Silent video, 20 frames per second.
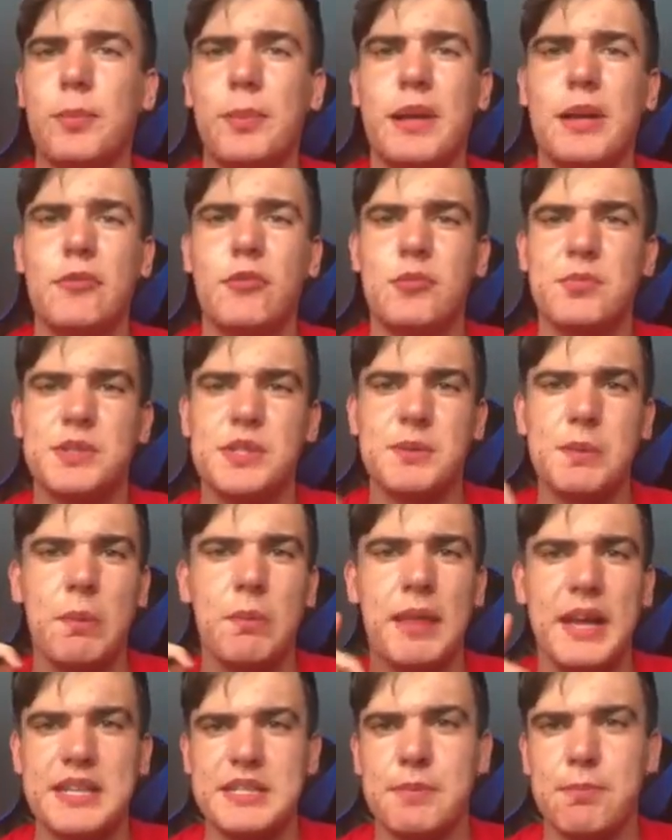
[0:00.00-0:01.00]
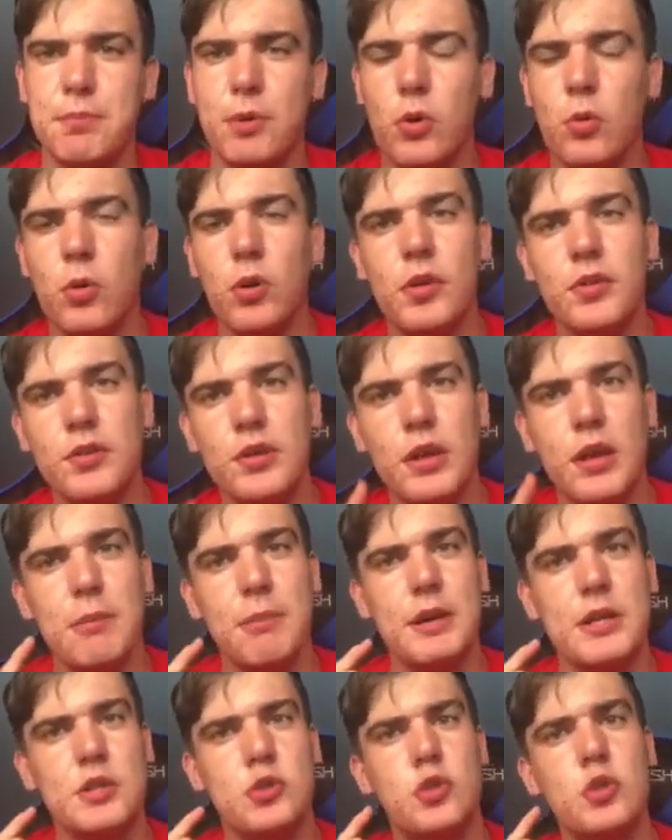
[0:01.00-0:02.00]
platforms as well, that's important.
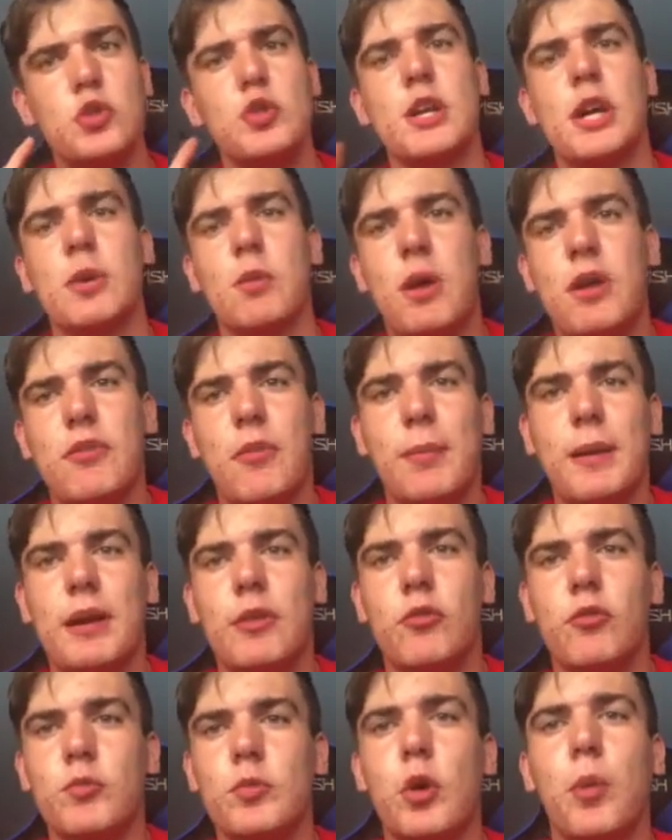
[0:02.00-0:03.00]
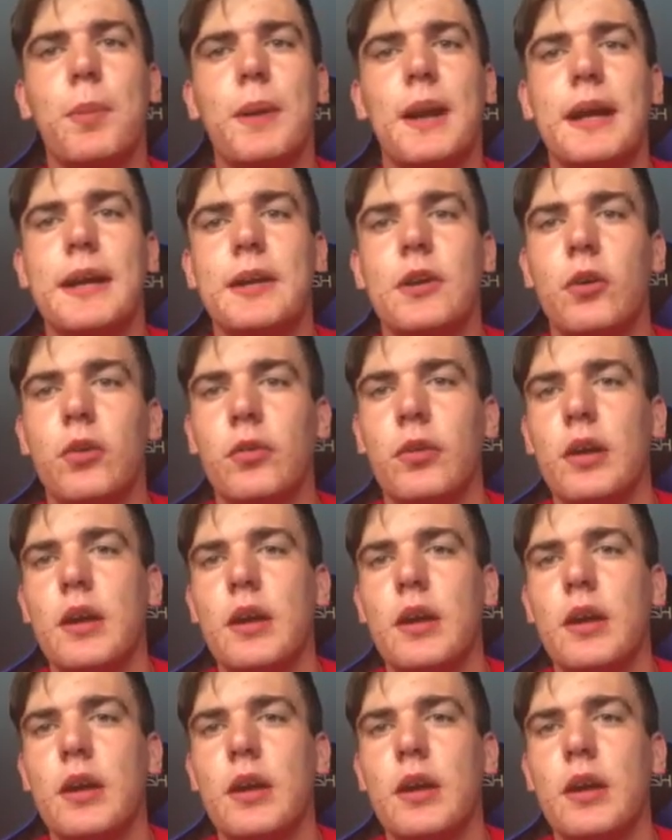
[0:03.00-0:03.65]
Make sure you check whatever platform you're playing on,